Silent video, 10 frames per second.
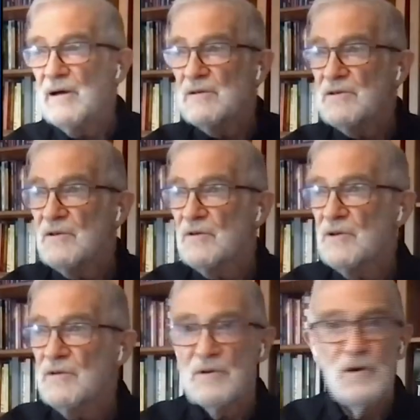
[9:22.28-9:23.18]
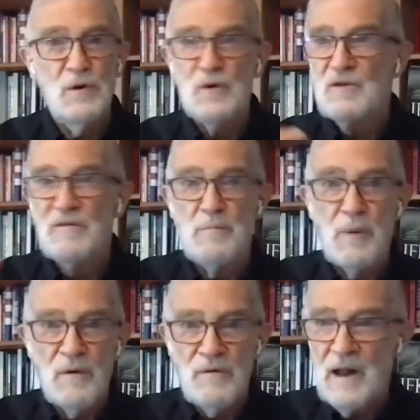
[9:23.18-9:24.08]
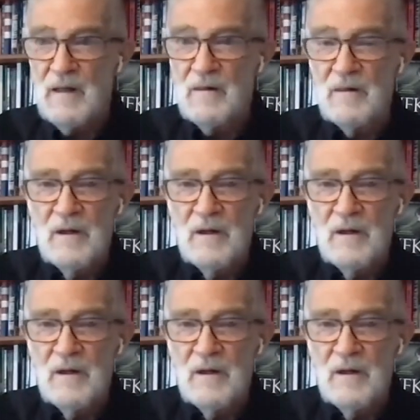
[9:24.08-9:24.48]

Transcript: So did Joseph Borrell.